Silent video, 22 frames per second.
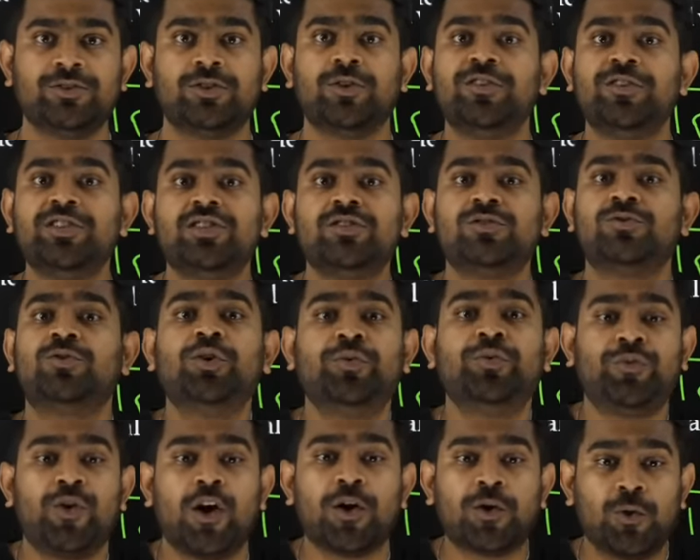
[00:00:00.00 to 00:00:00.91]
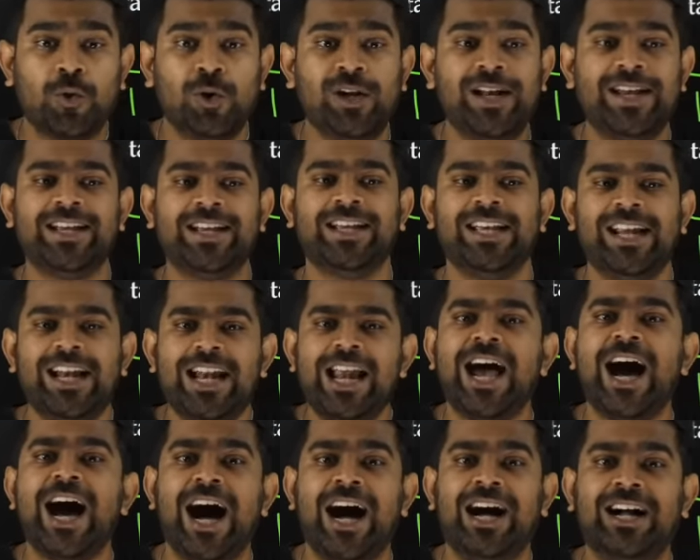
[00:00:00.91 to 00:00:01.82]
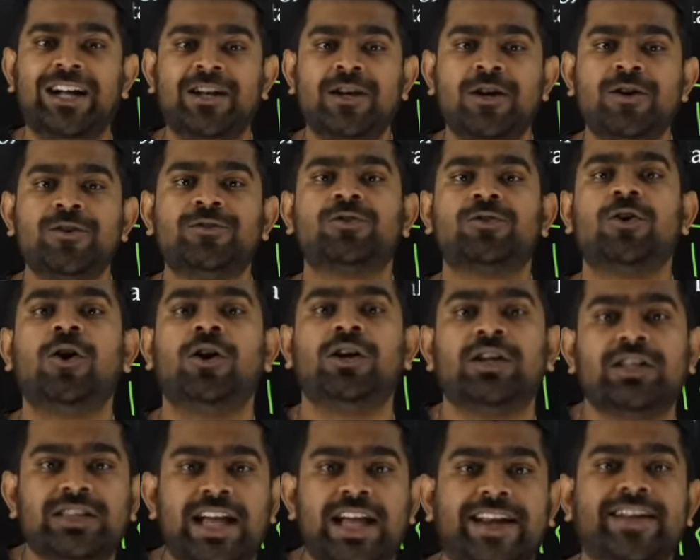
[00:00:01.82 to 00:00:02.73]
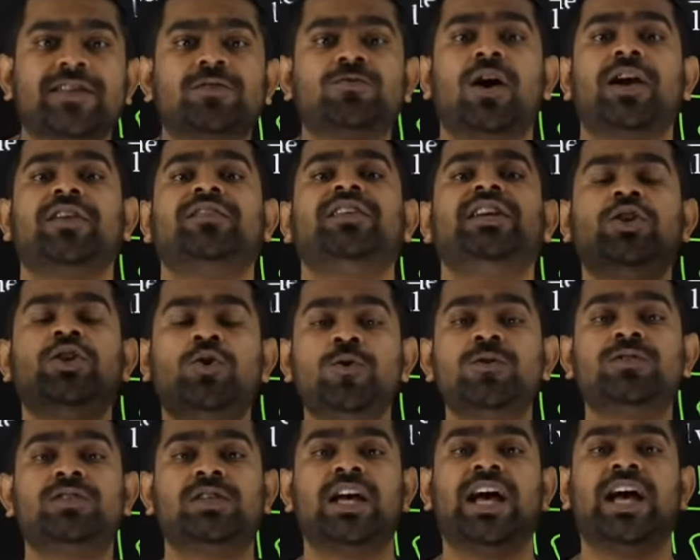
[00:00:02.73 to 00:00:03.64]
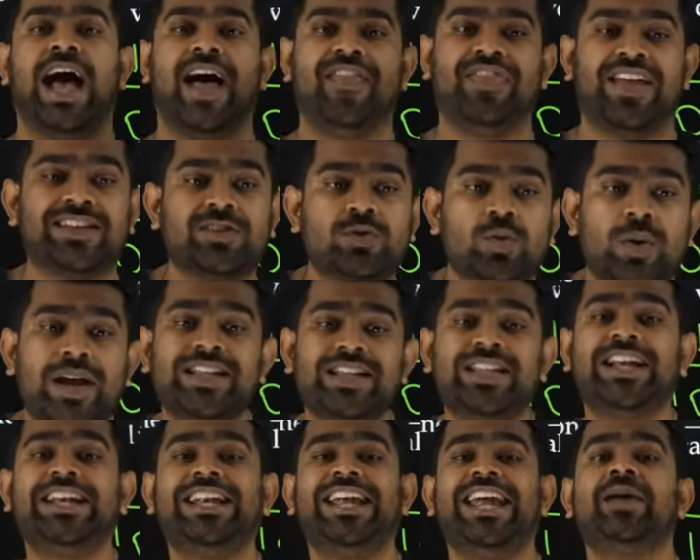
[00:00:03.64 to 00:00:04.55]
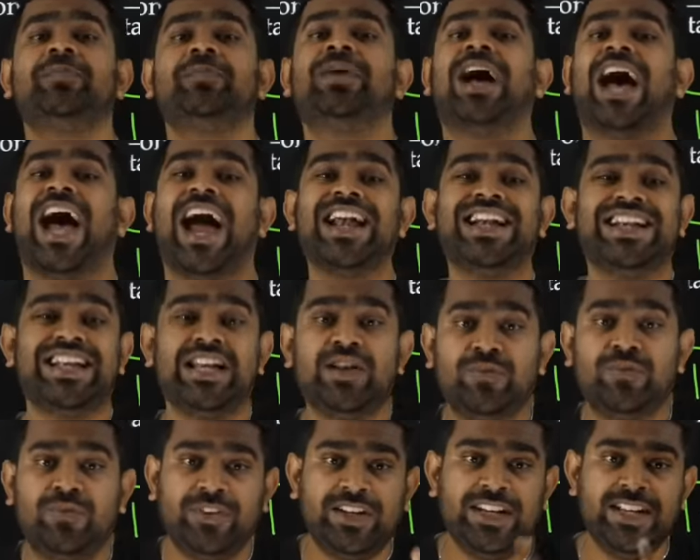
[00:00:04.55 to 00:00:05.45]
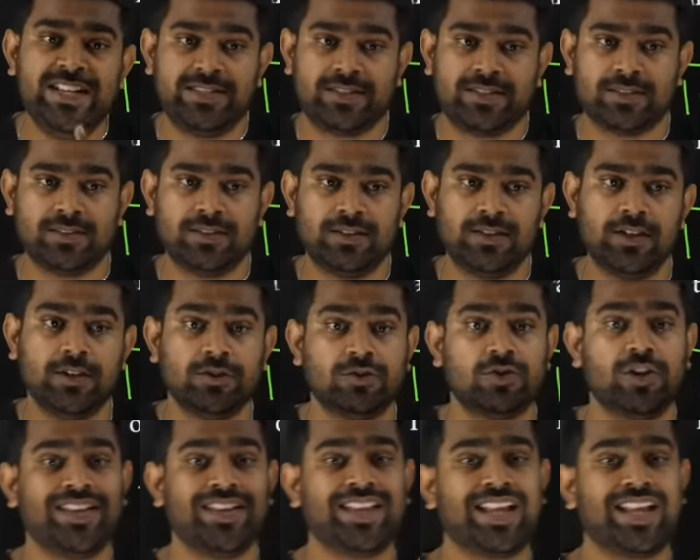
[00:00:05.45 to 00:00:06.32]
so which is good for cooling illaya so that is what we use and that's why the name anti freeze so